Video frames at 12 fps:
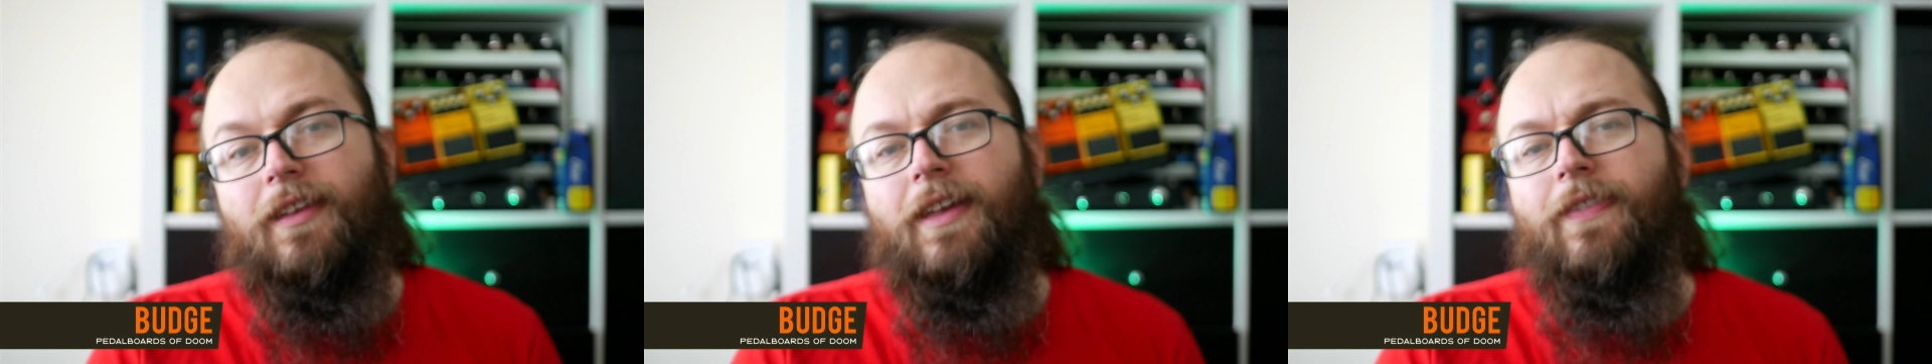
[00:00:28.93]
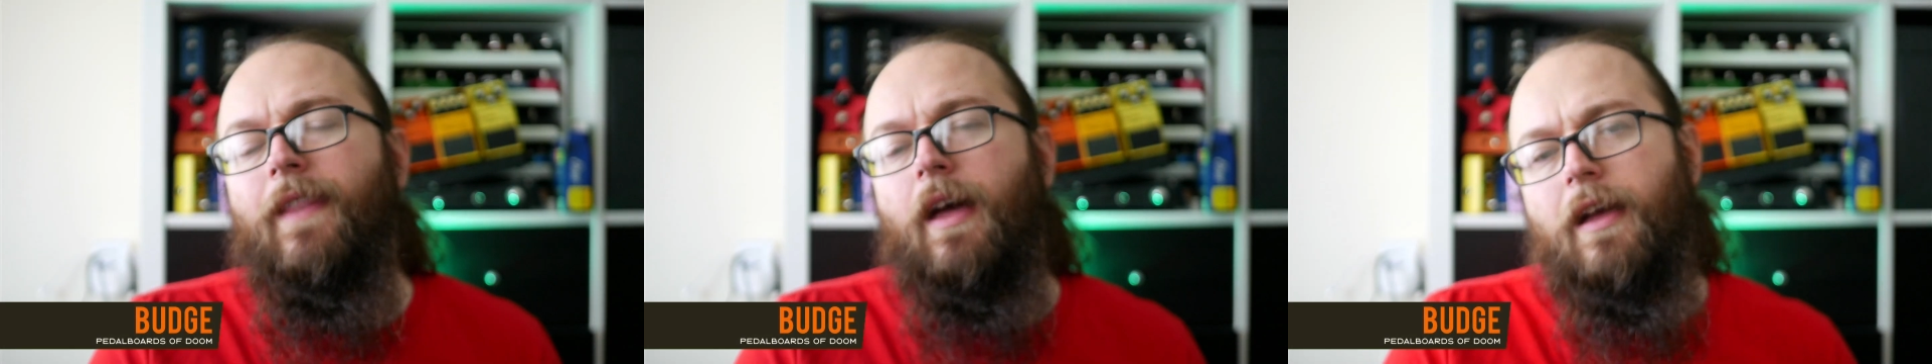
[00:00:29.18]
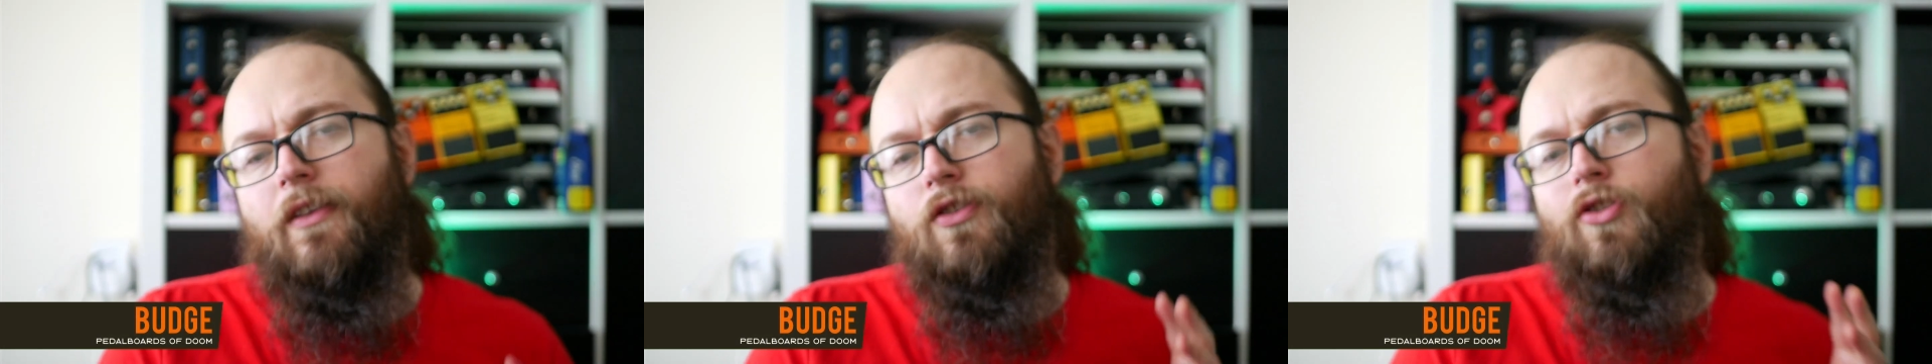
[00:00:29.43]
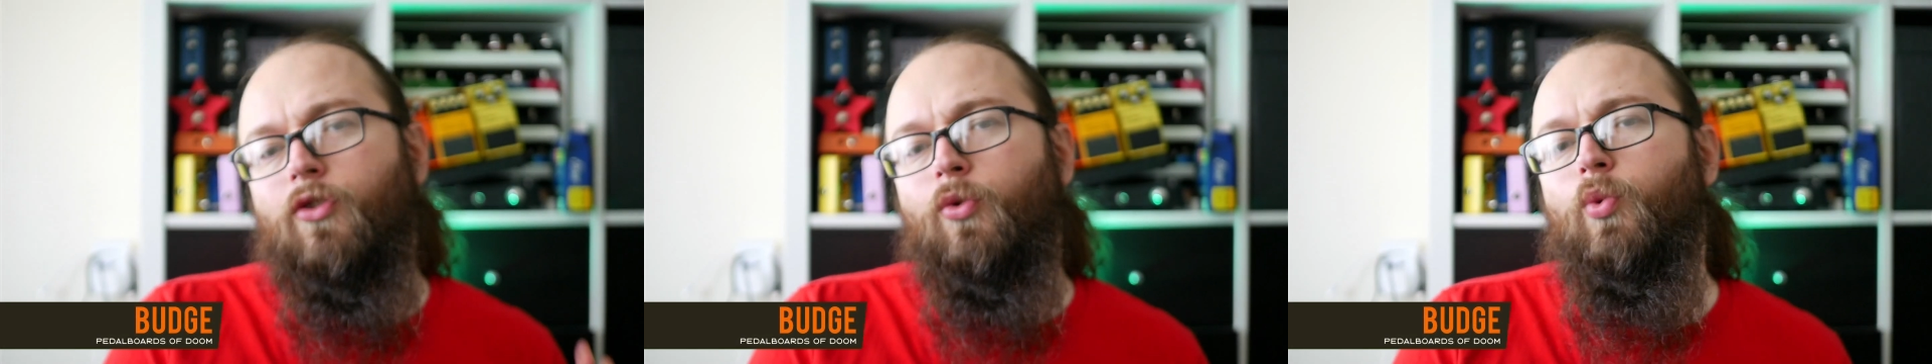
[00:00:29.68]
in that
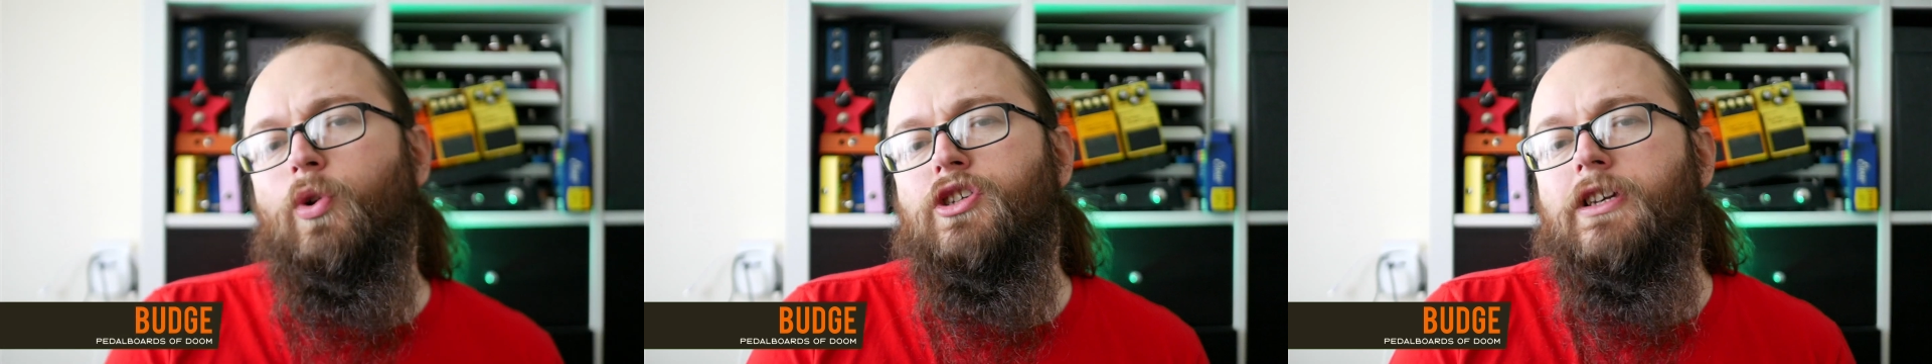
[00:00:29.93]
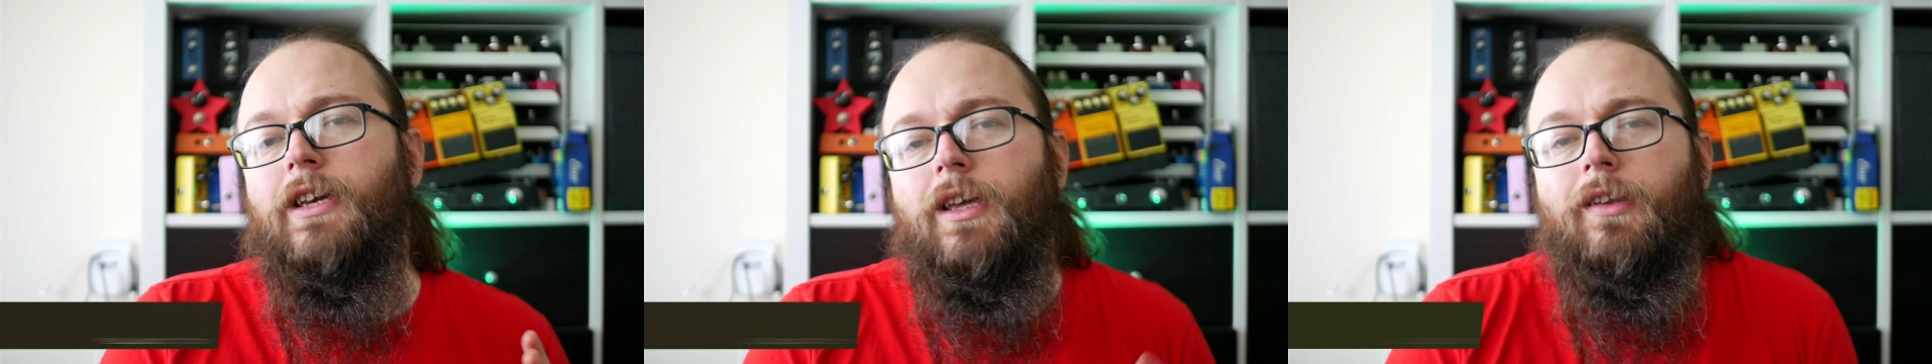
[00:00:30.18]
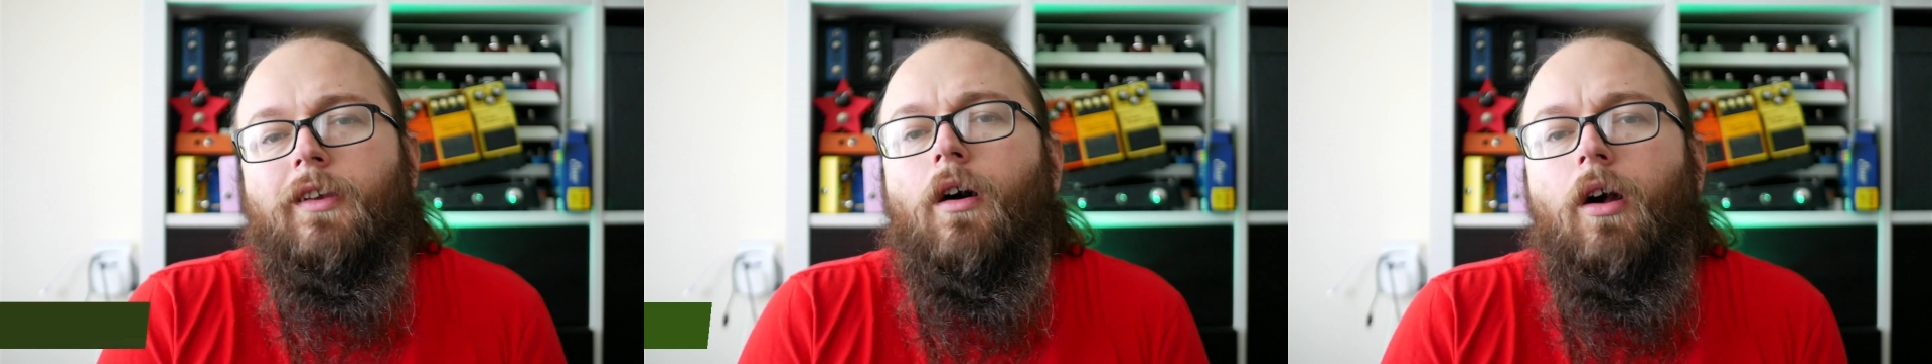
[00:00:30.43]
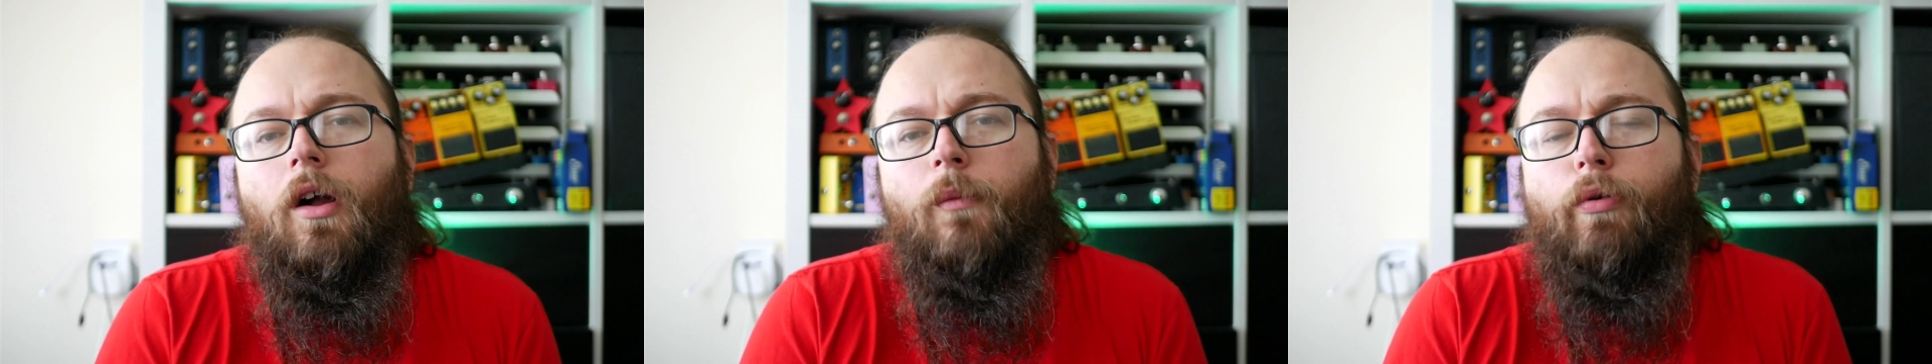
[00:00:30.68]
squishy
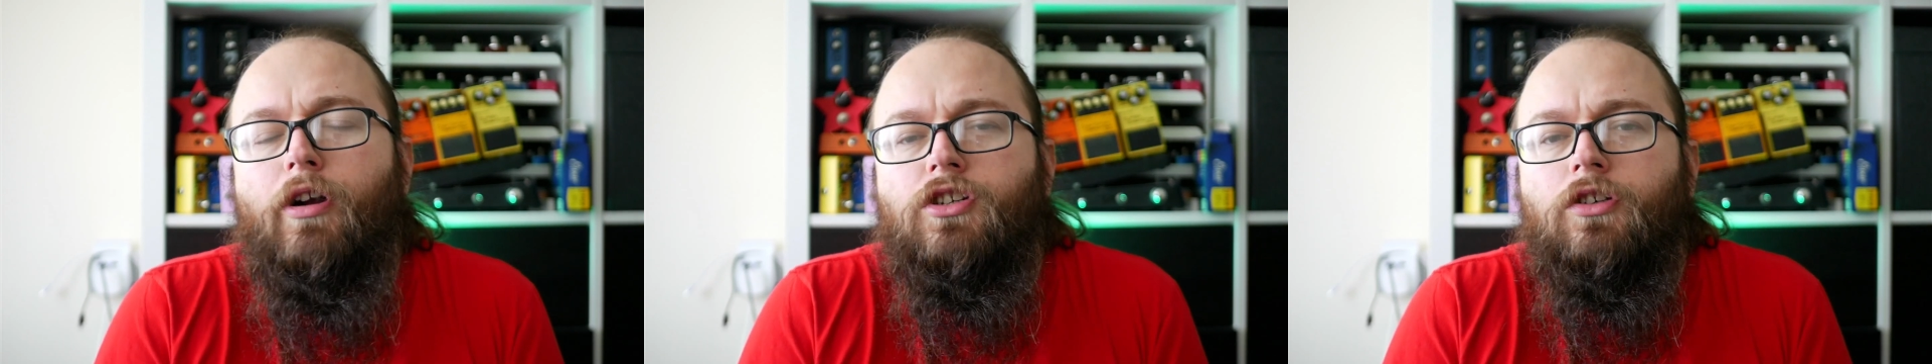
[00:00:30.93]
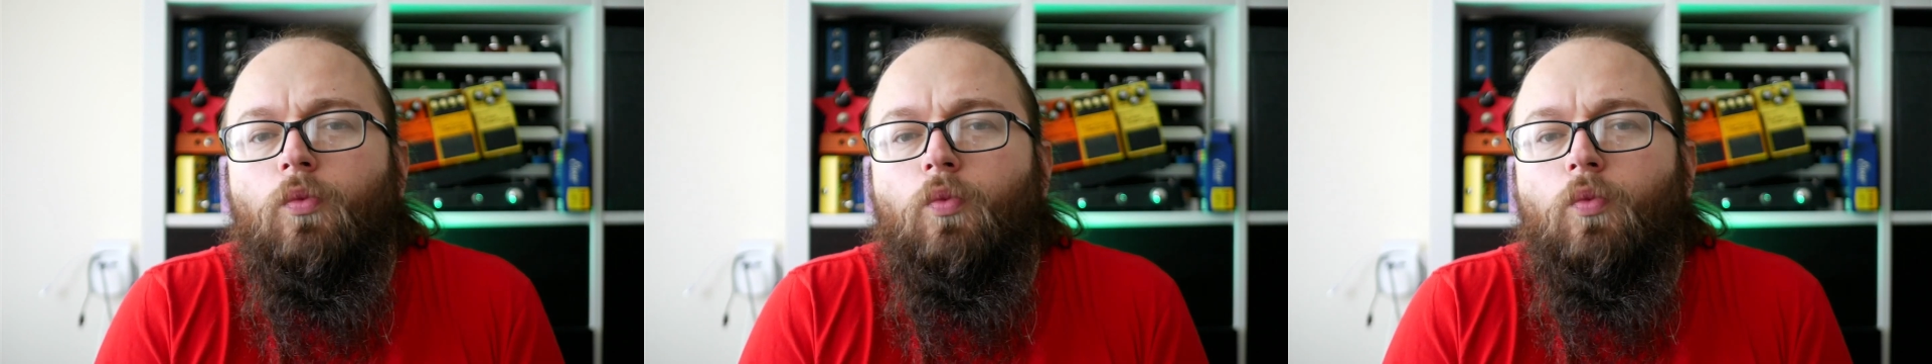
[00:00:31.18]
guitar compression